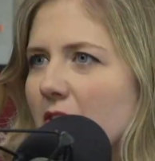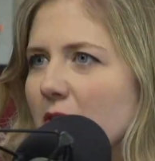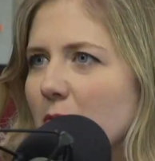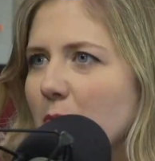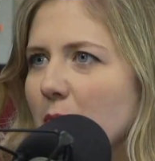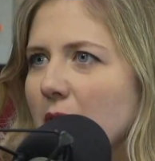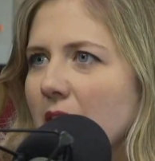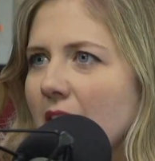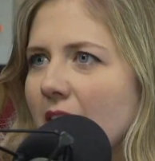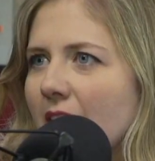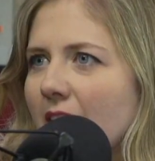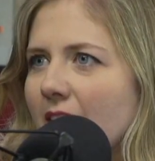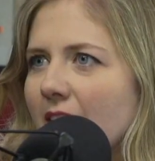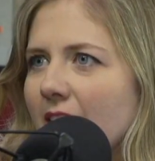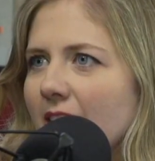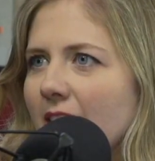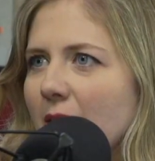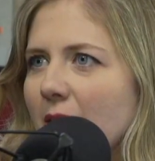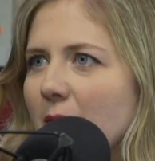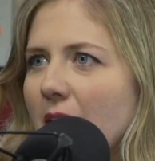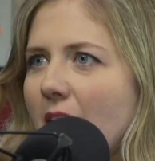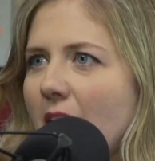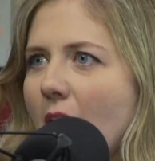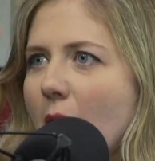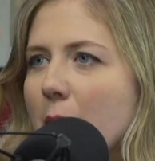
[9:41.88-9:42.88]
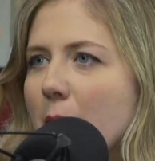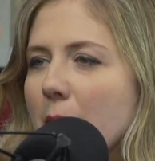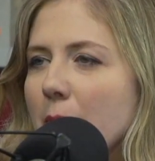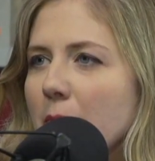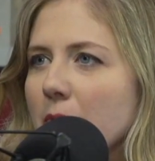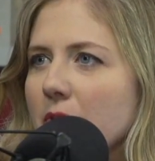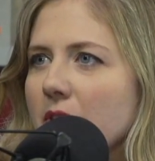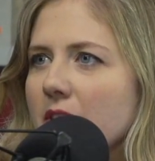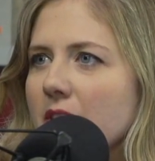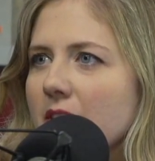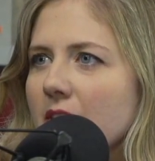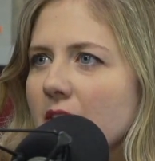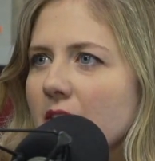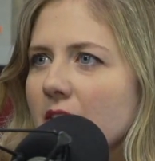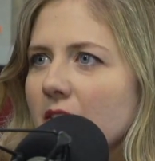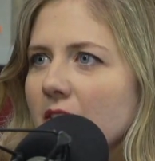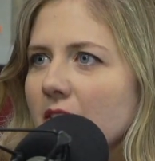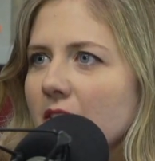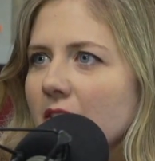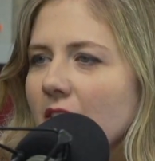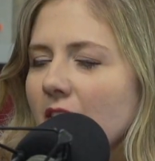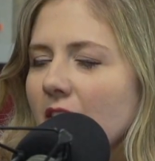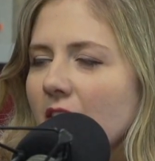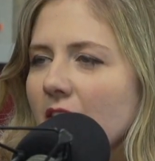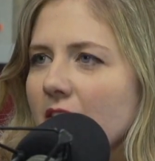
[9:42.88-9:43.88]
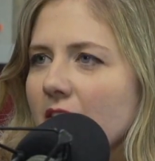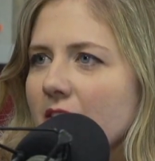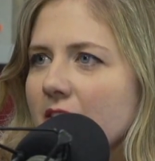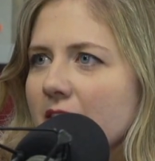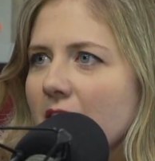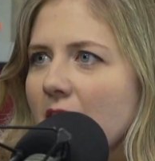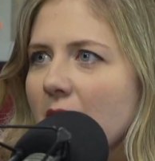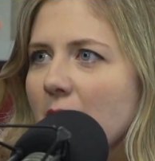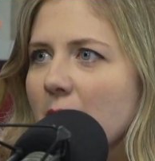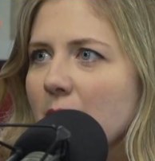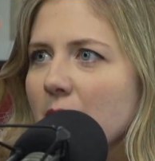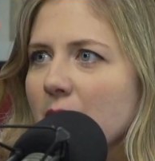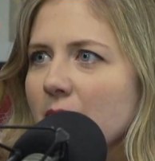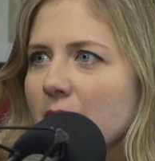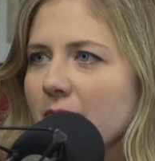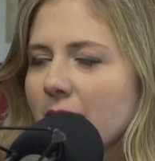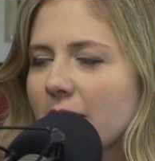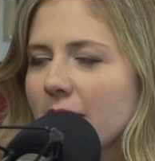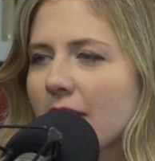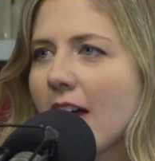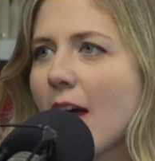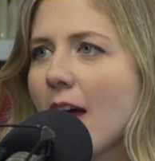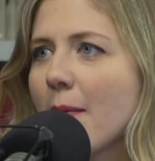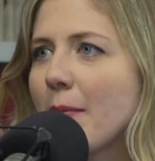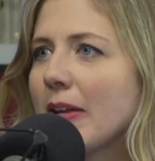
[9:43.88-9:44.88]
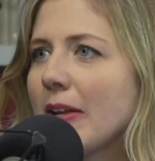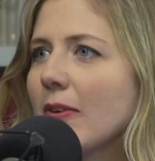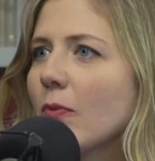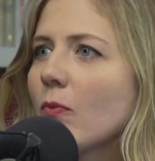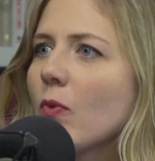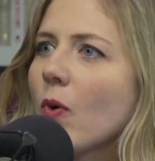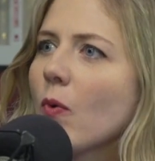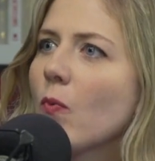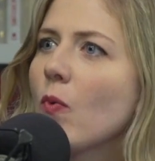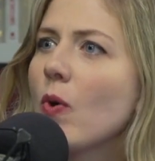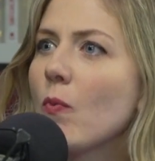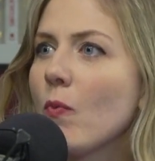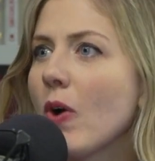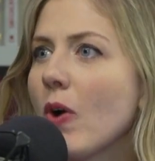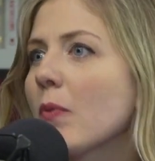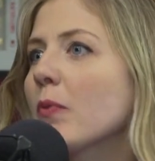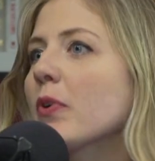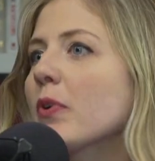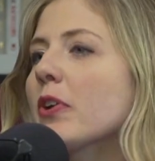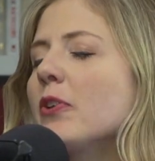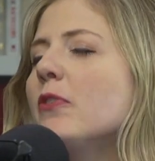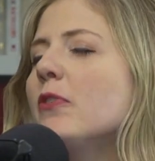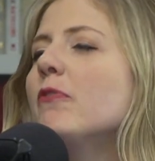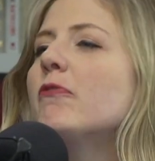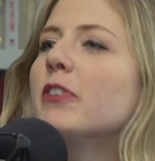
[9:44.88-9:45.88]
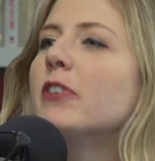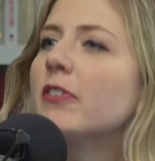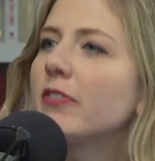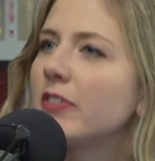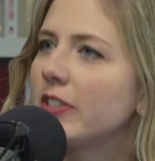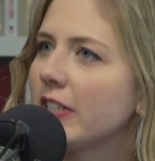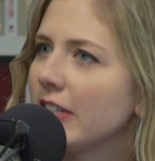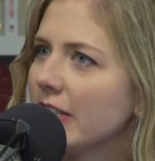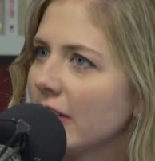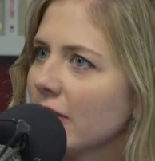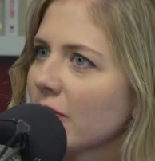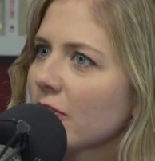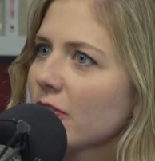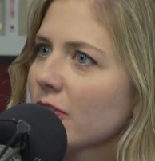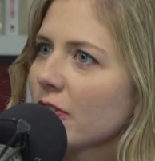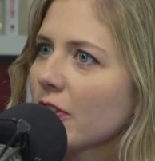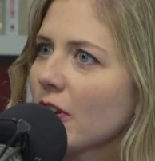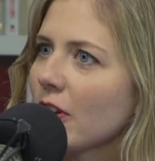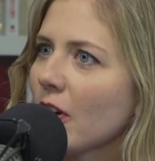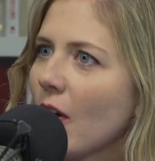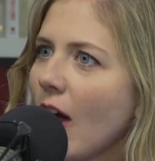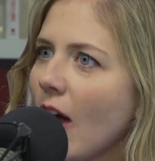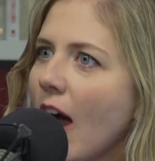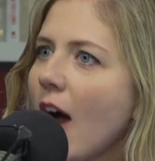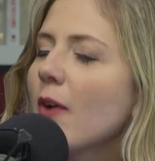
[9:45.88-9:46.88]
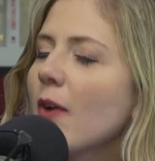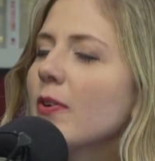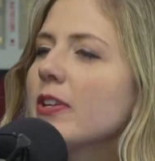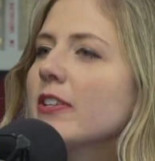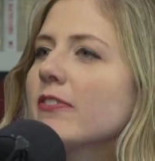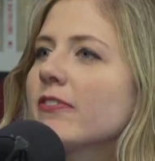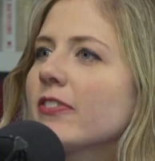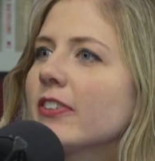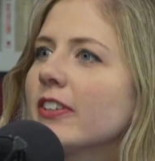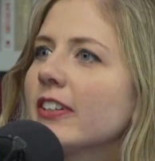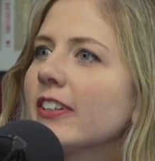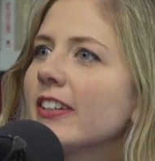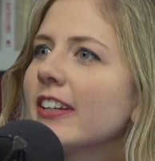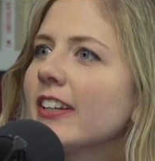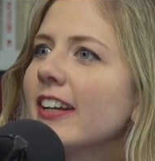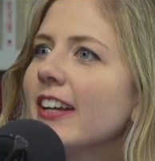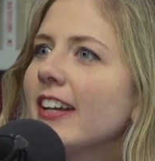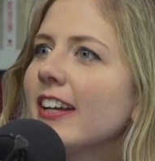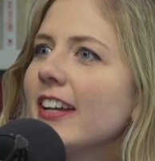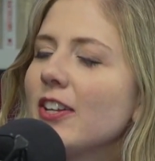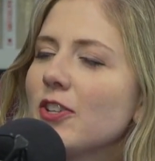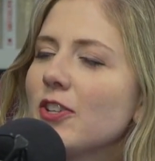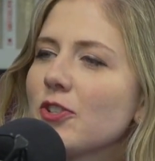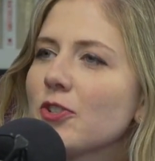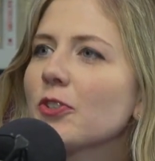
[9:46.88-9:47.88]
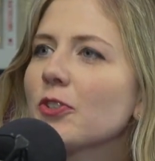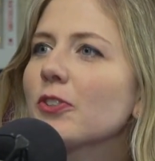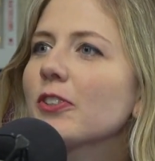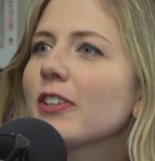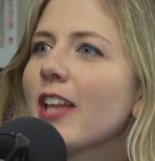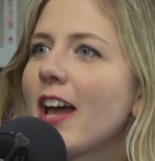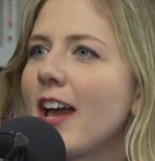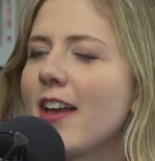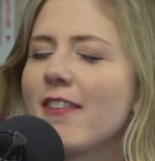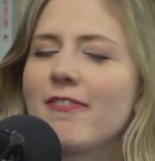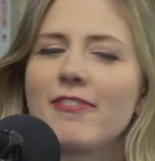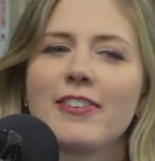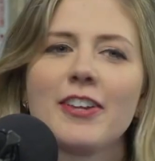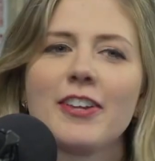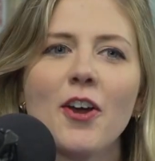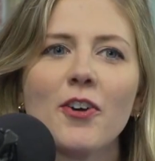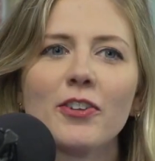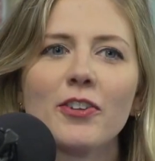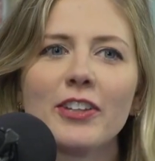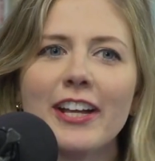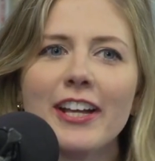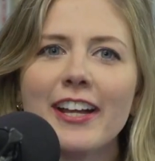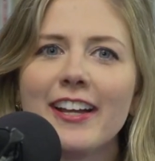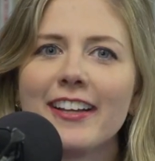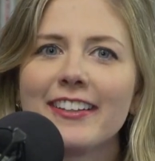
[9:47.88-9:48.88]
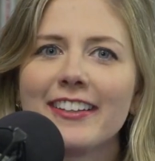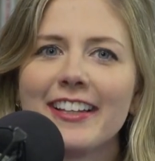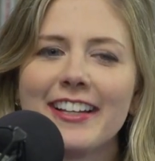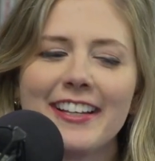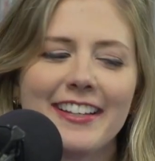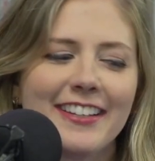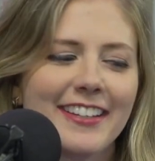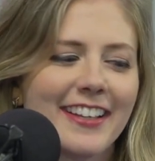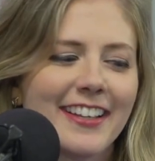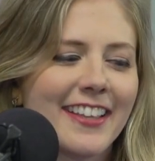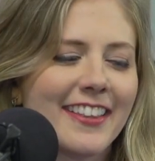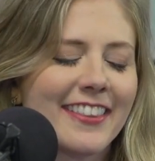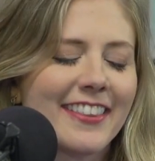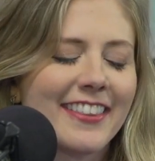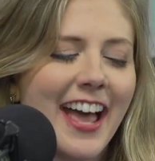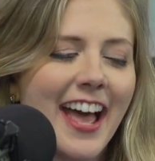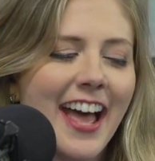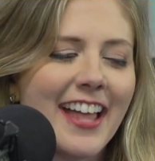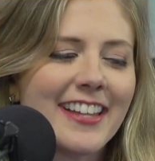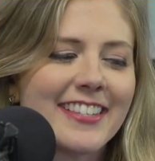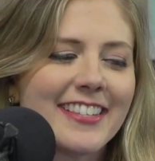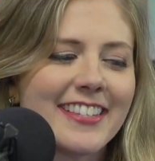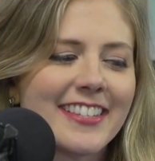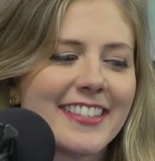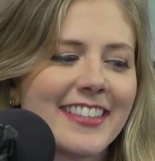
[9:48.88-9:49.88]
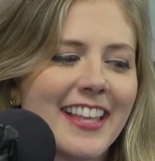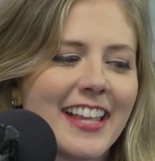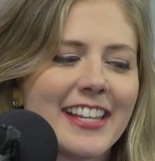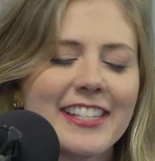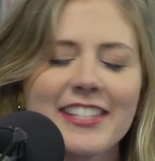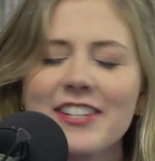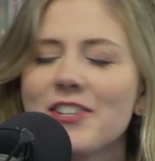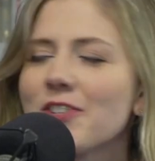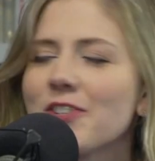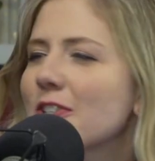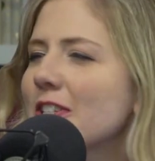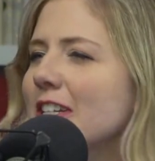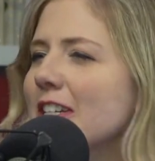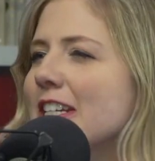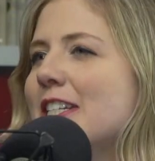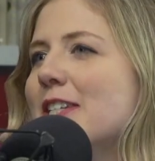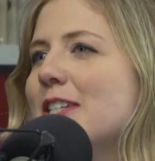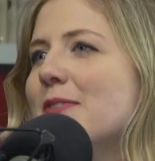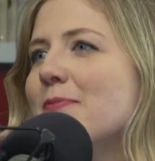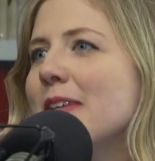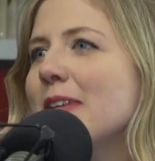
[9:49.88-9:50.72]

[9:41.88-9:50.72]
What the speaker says: began. I mean, how many people still are the same? I mean, where were you 15 years ago? How different is your life? That's interesting to me.